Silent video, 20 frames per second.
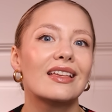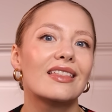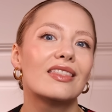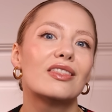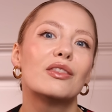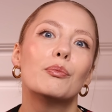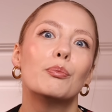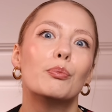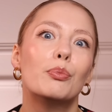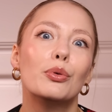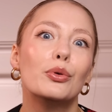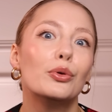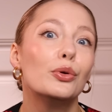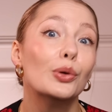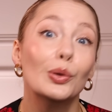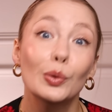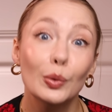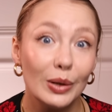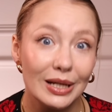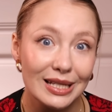the
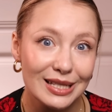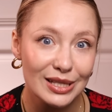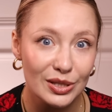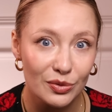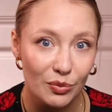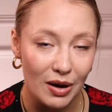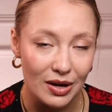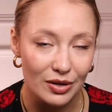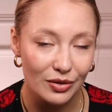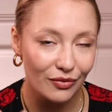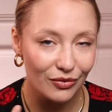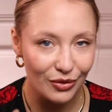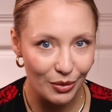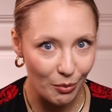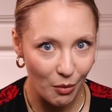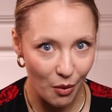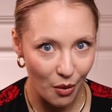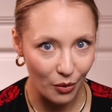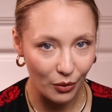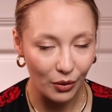bluest one of
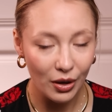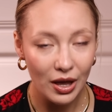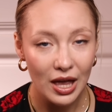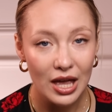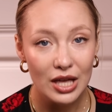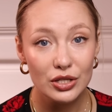them all,